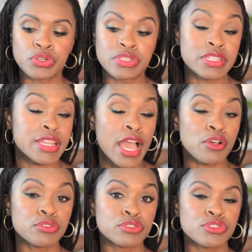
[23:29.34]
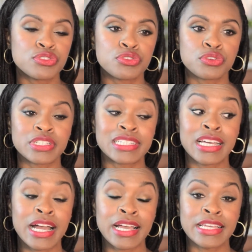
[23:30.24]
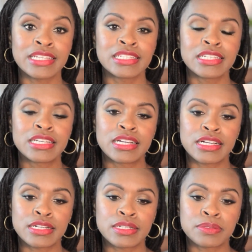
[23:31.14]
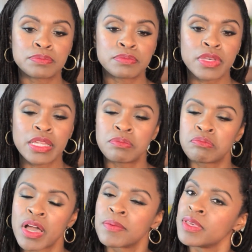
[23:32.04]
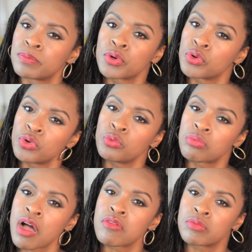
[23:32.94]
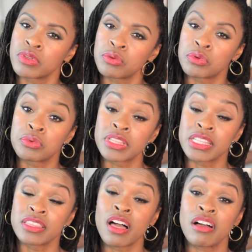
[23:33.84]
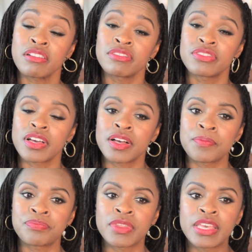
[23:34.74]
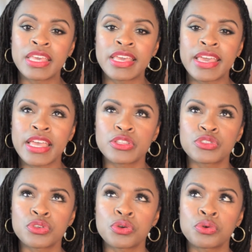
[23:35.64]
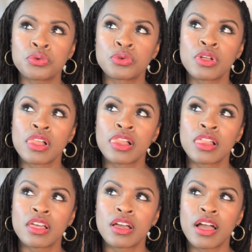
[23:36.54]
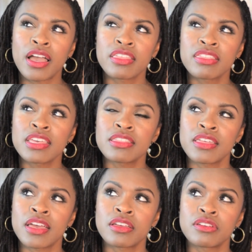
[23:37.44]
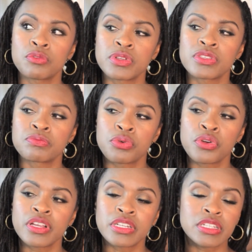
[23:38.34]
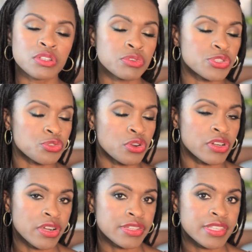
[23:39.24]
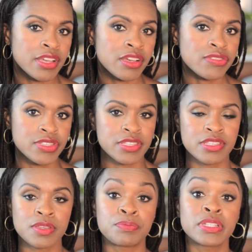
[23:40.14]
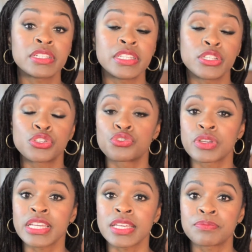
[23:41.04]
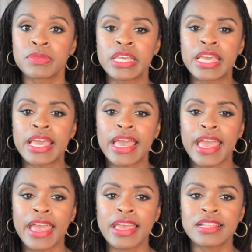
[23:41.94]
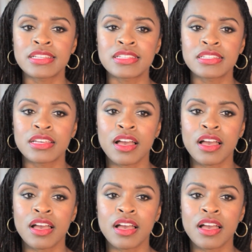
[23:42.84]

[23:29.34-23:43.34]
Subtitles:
denounced or denied, and by people who probably we really love. And so I think that what's important to restore in ourselves is this ability to dream, and